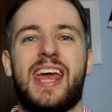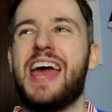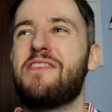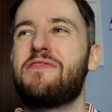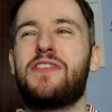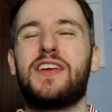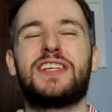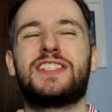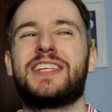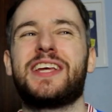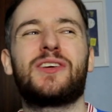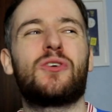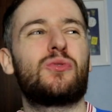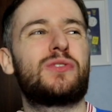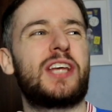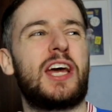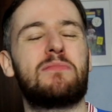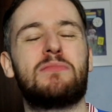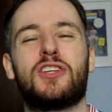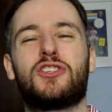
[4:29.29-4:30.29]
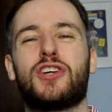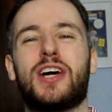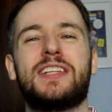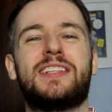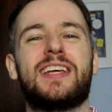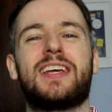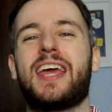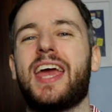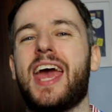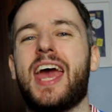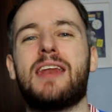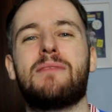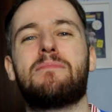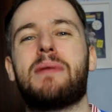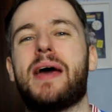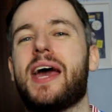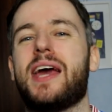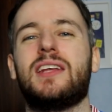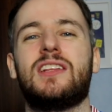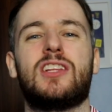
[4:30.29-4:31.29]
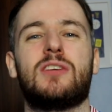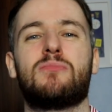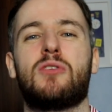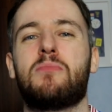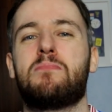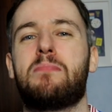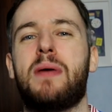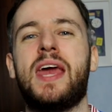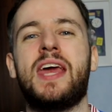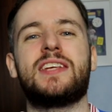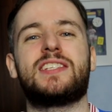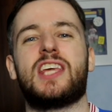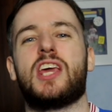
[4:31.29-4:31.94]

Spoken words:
Every single time they tried to get in behind him on pace,